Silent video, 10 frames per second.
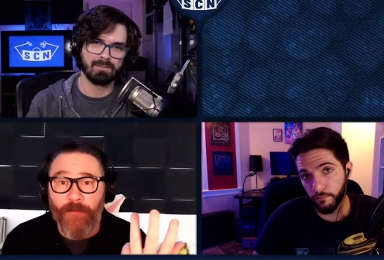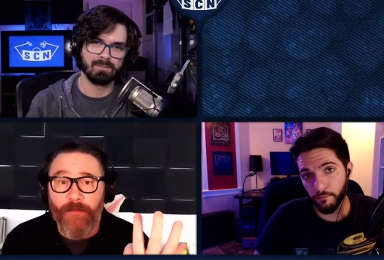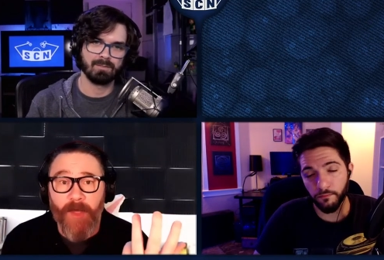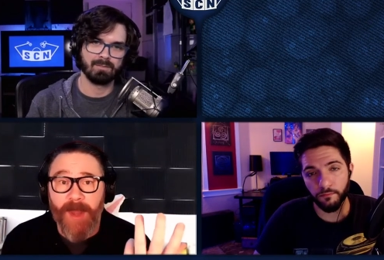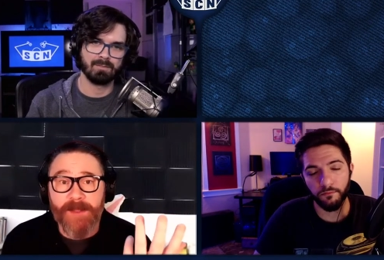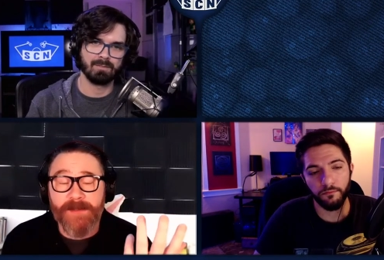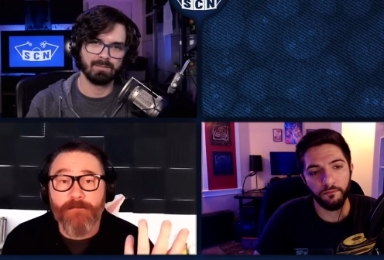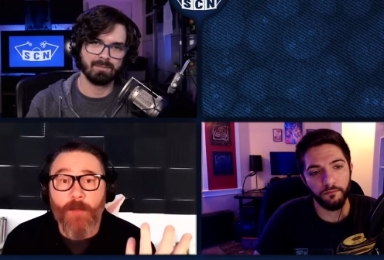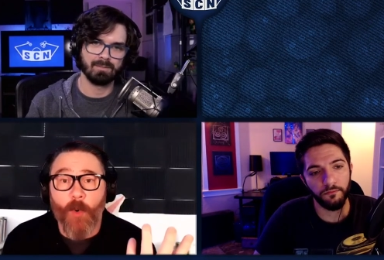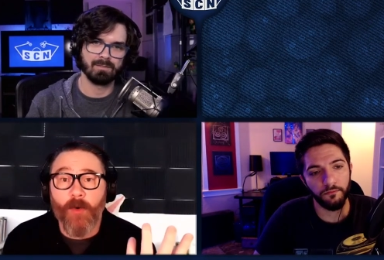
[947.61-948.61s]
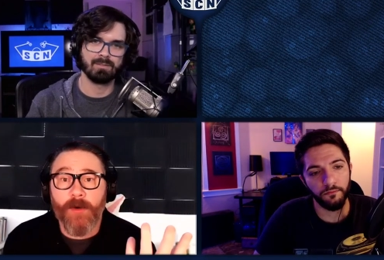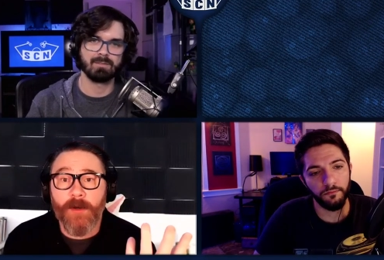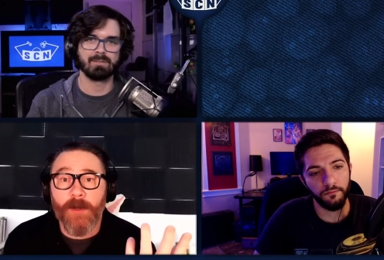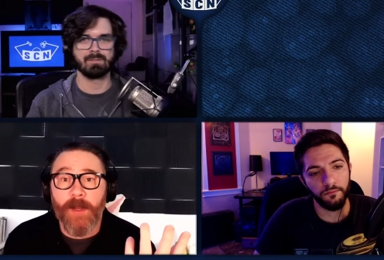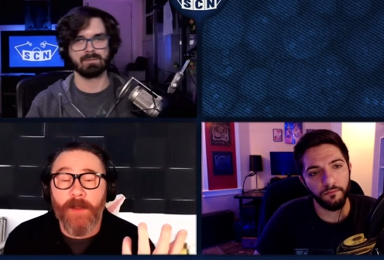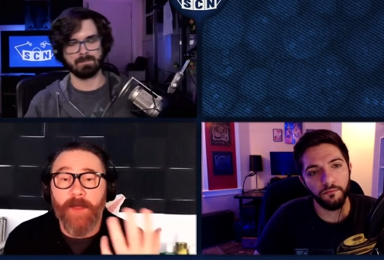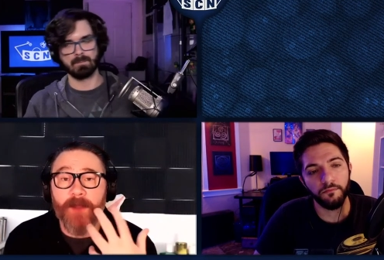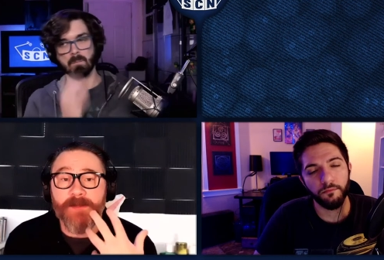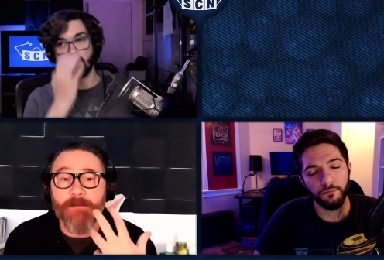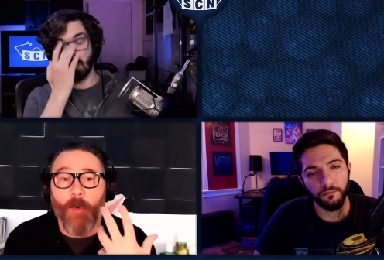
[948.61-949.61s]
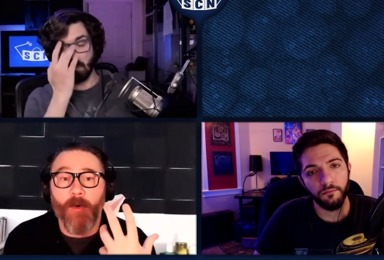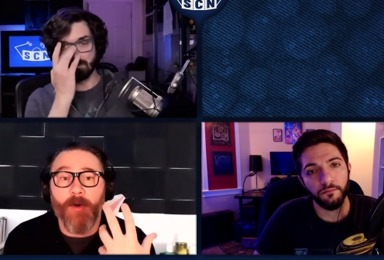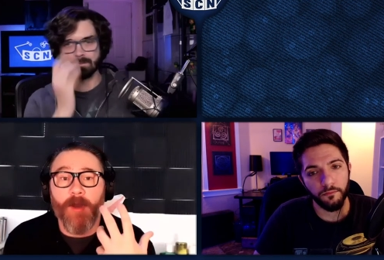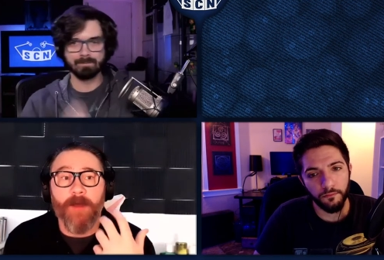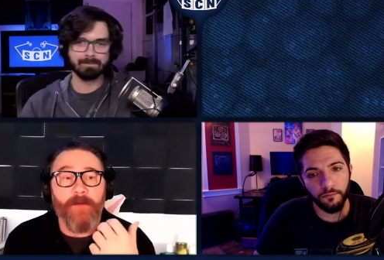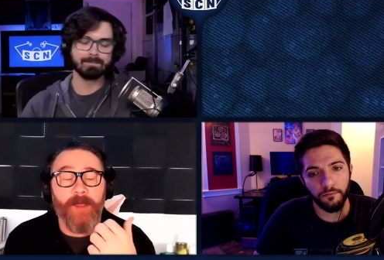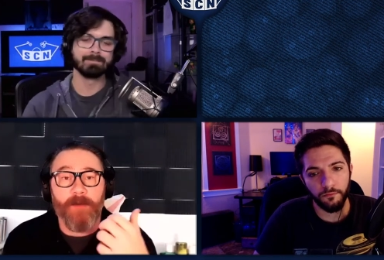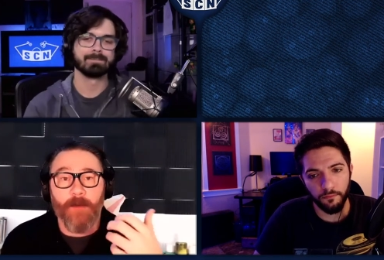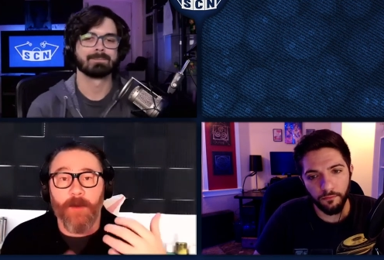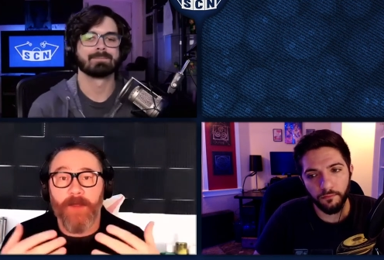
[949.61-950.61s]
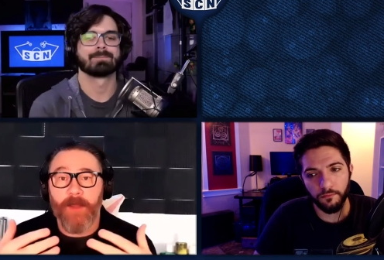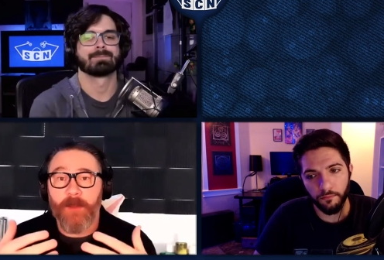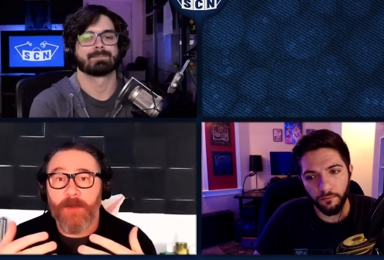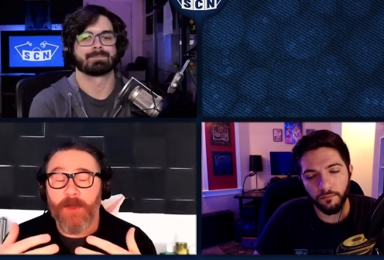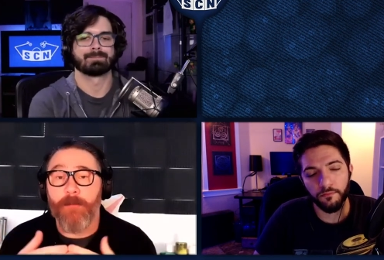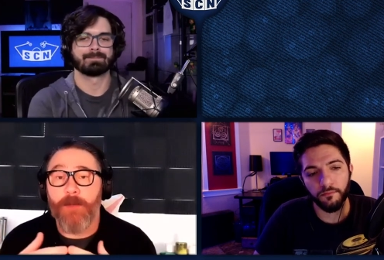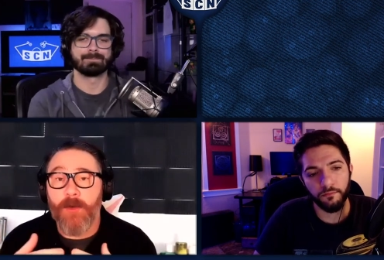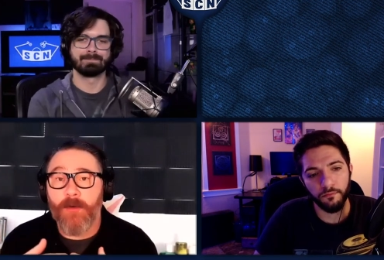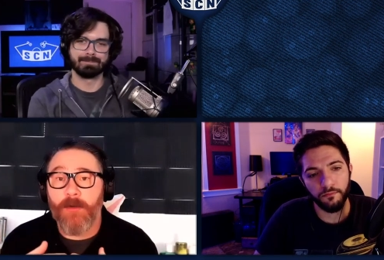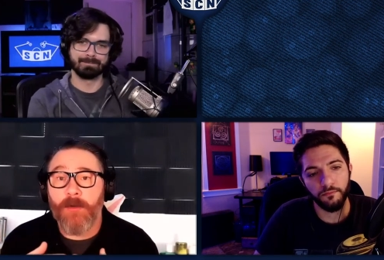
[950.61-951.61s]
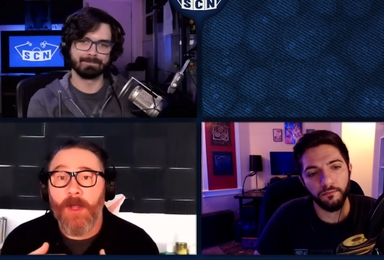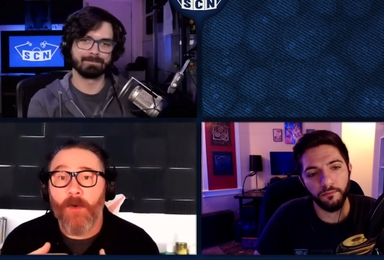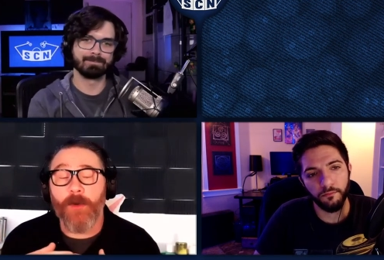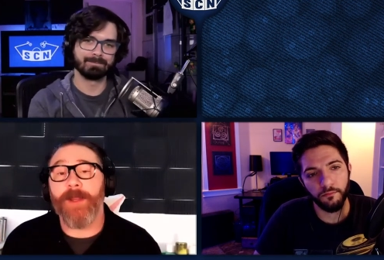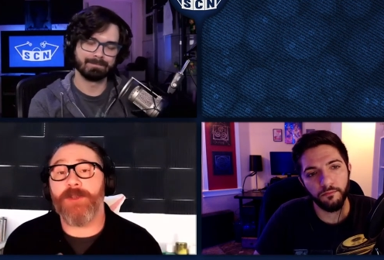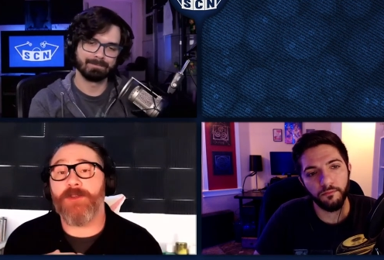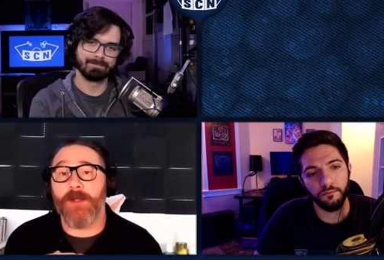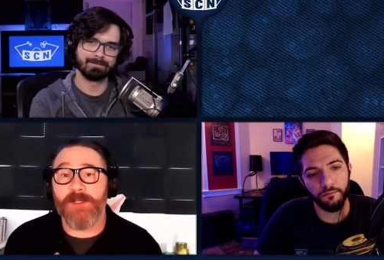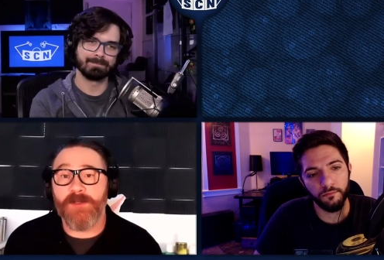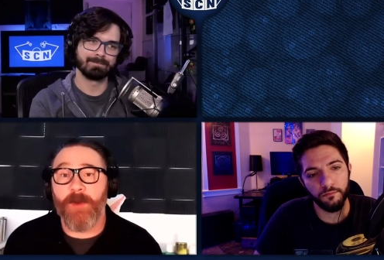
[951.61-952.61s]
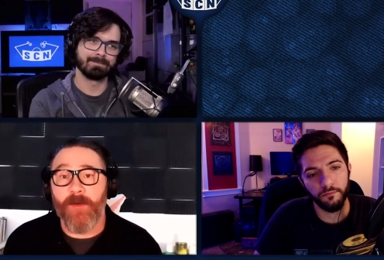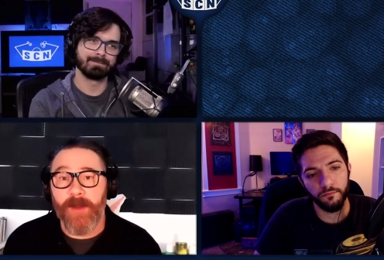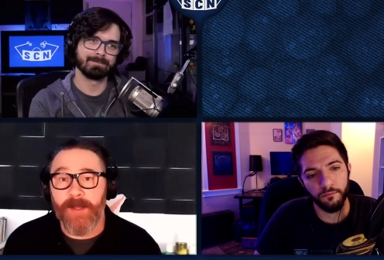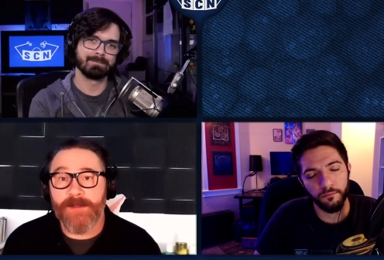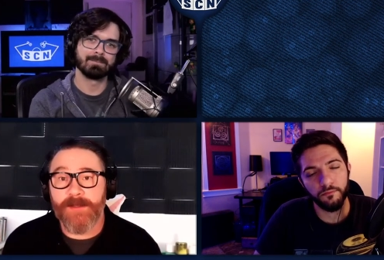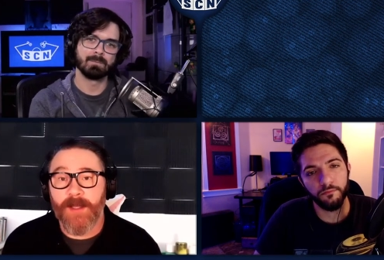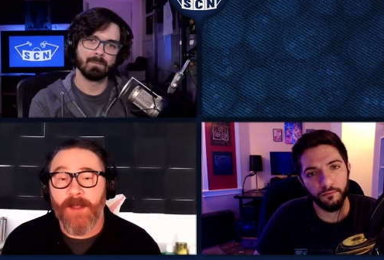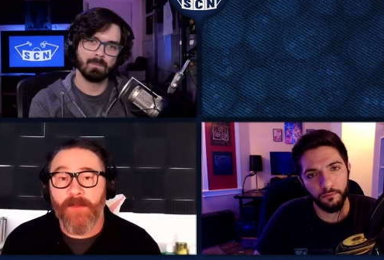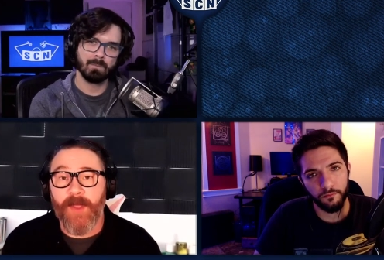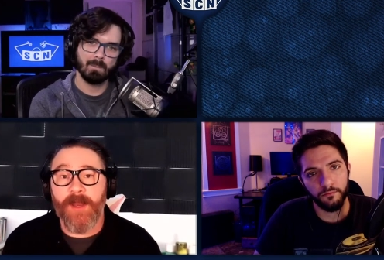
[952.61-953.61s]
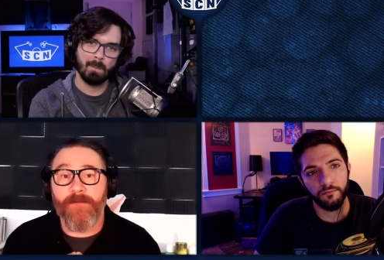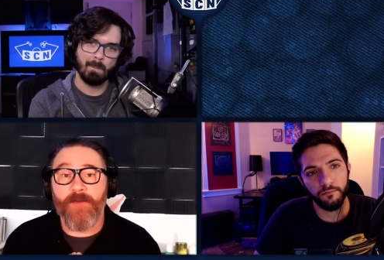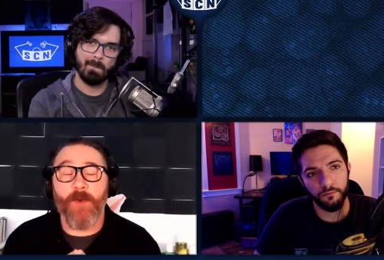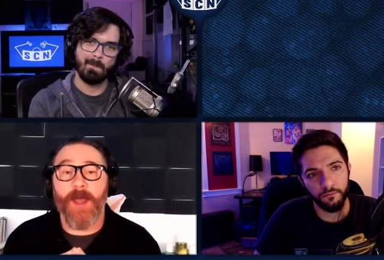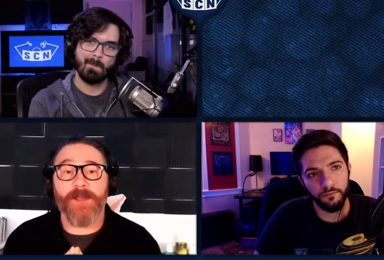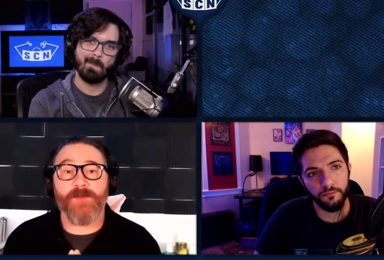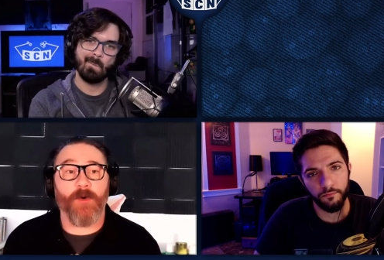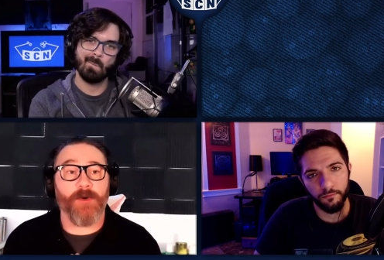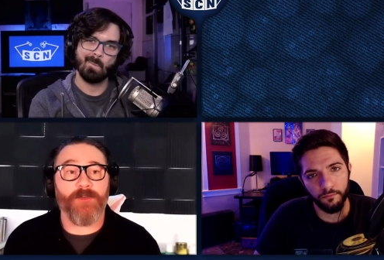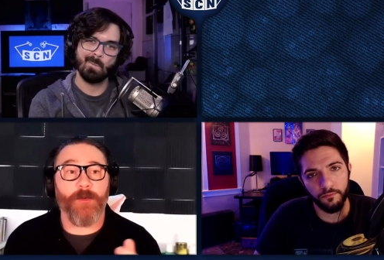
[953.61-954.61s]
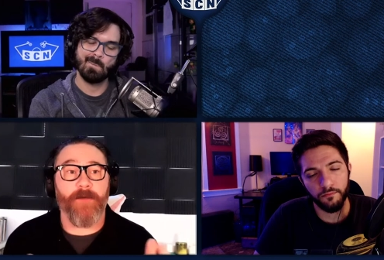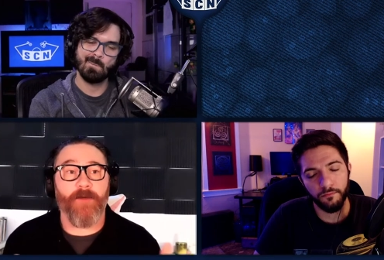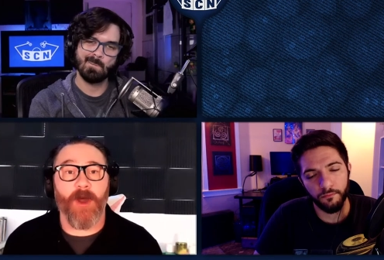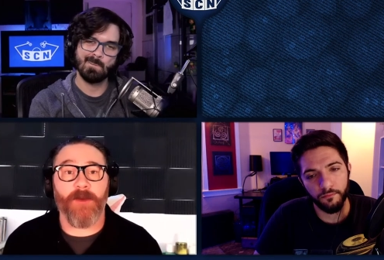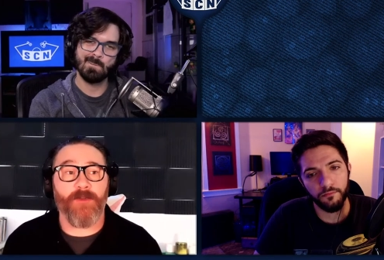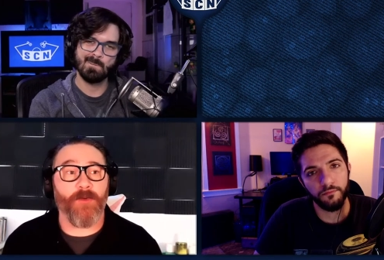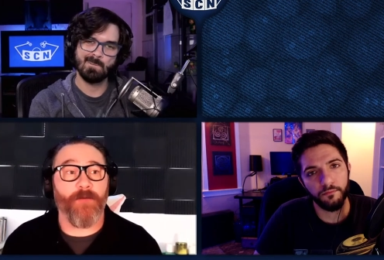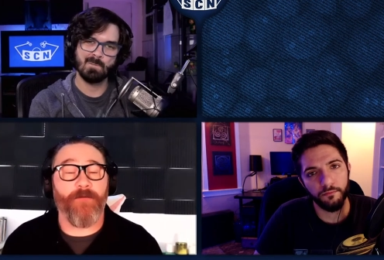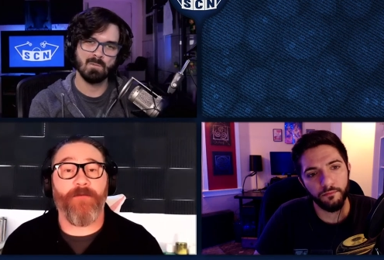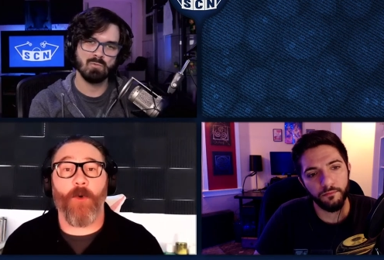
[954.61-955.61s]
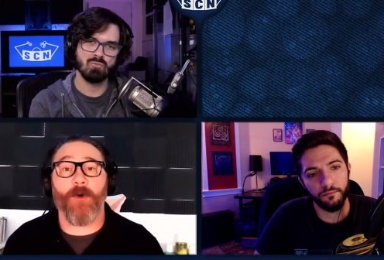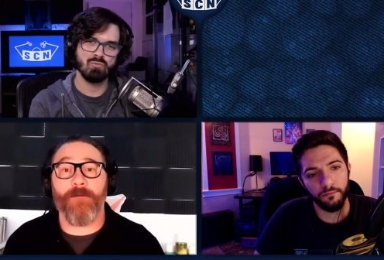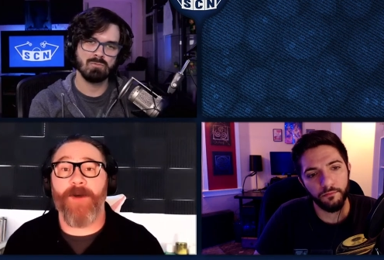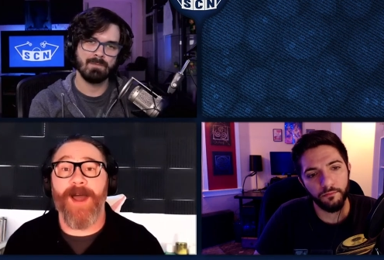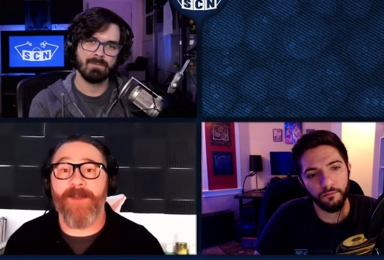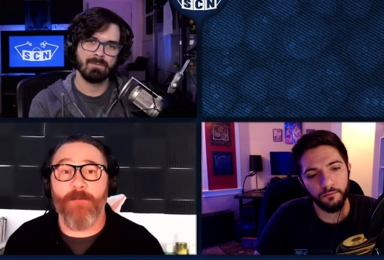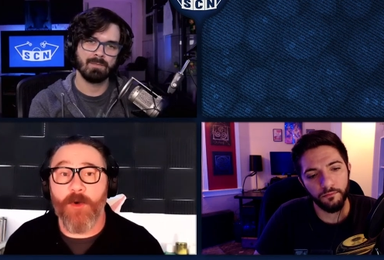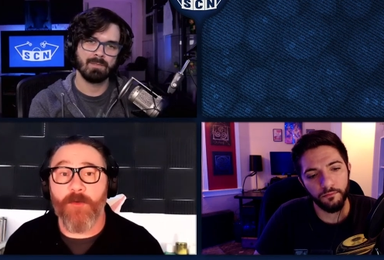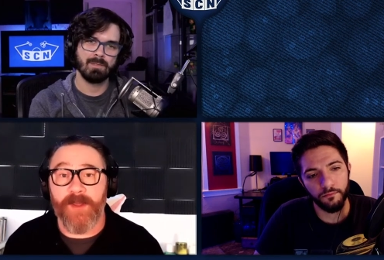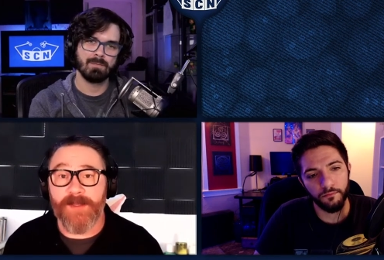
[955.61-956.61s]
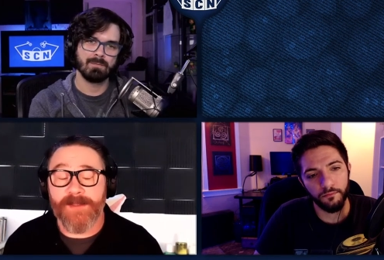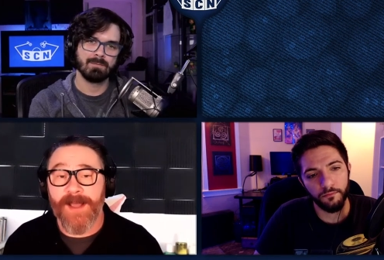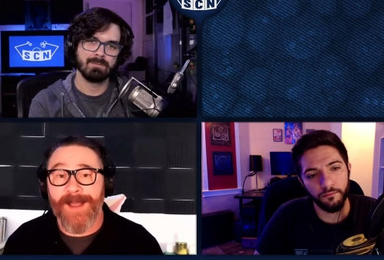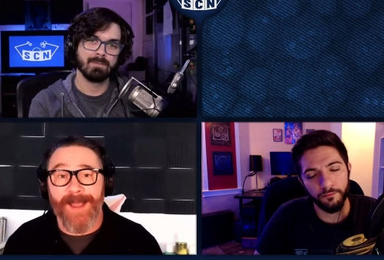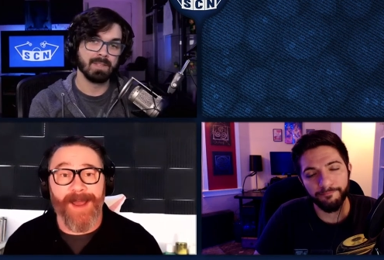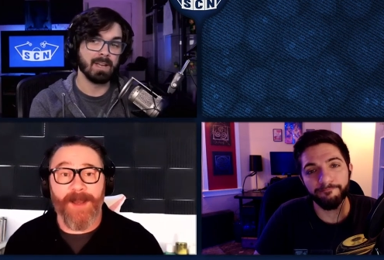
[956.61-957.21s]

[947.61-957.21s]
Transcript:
Speaker 1: that is more that is more of a of a communal relational experience than if you guys were to have gone to four or five movies yeah.